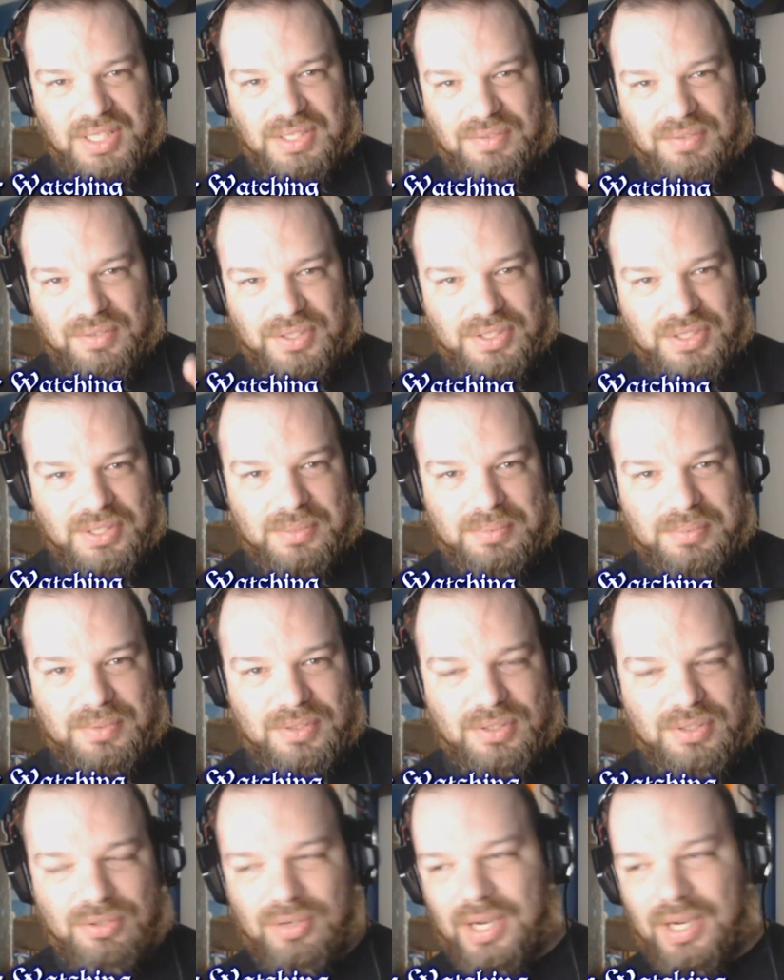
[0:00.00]
Thanks for
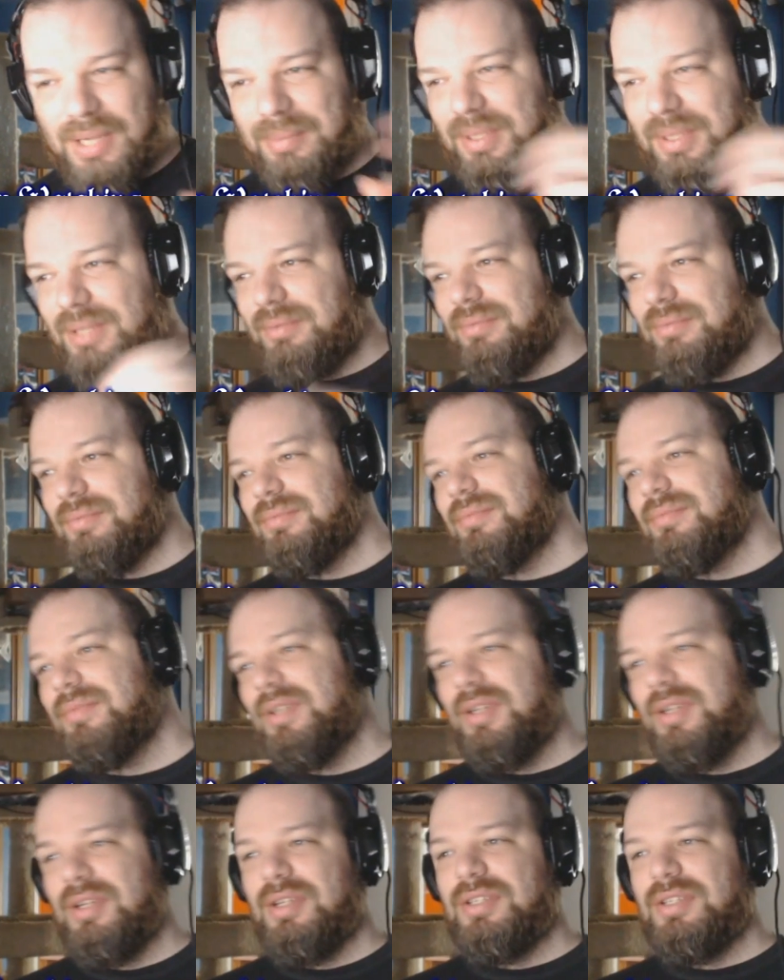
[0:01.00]
subscribing
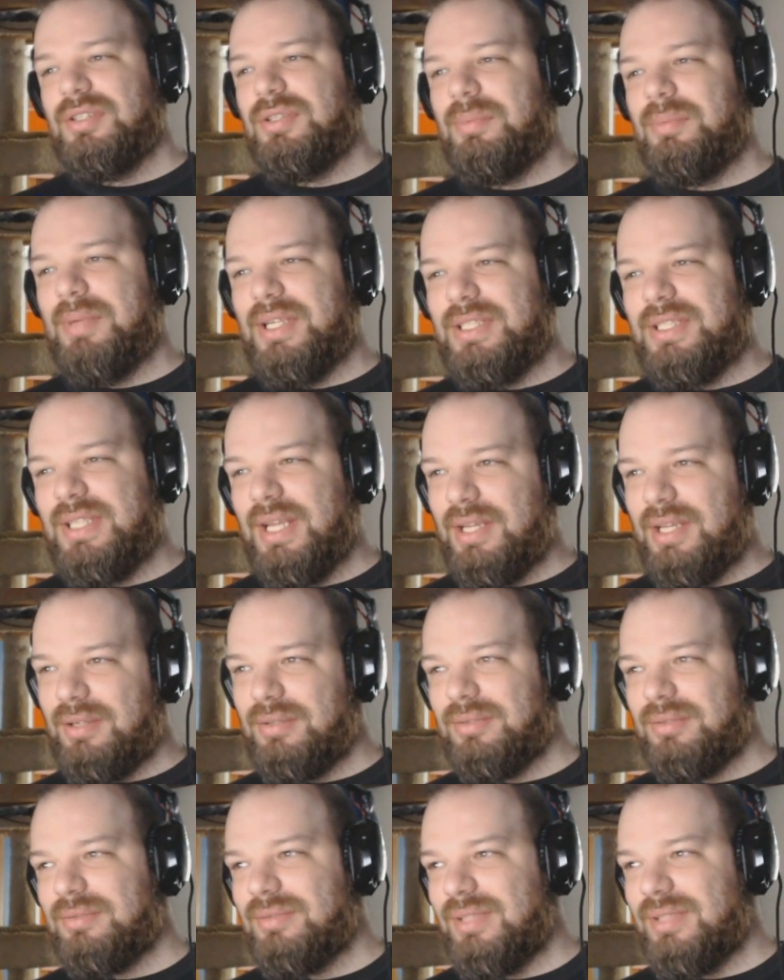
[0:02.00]
to my
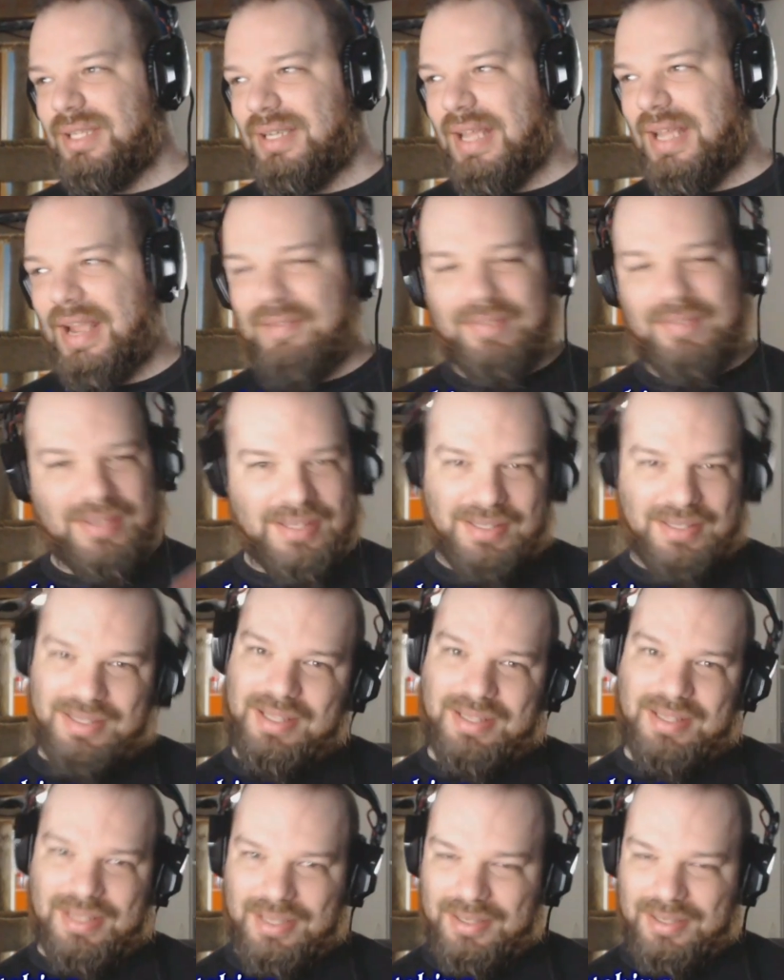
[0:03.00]
channel and
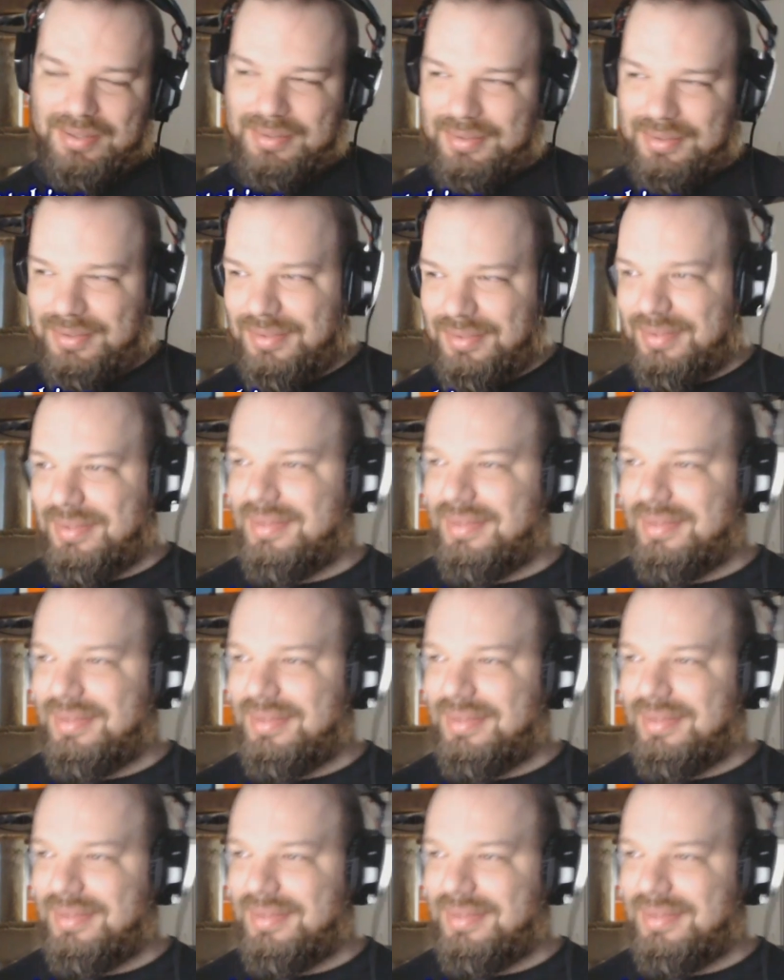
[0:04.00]
everything like that.